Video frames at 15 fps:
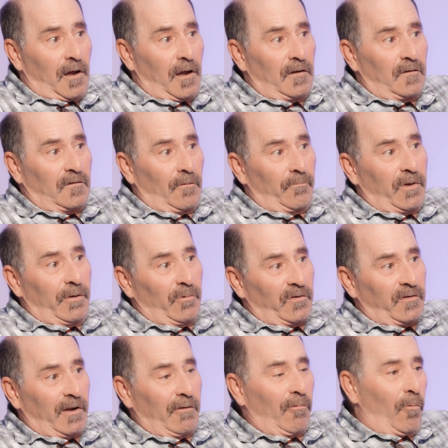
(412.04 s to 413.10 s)
And some people
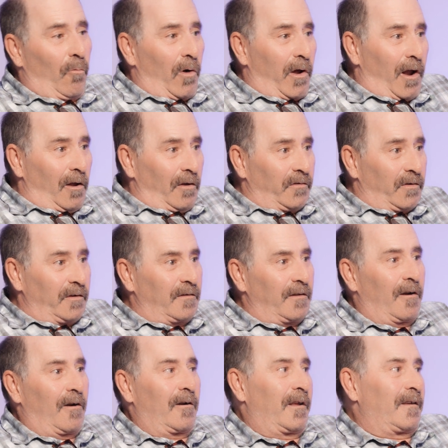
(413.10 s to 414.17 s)
say, well, what else is
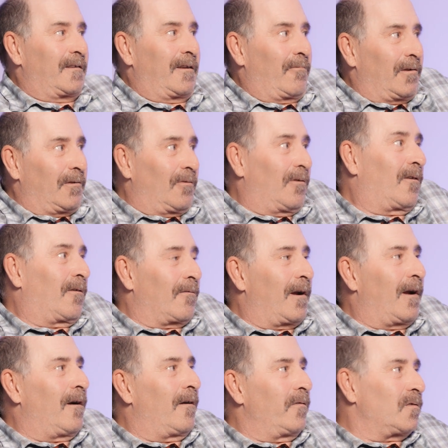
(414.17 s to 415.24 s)
there? And I say, well, look around.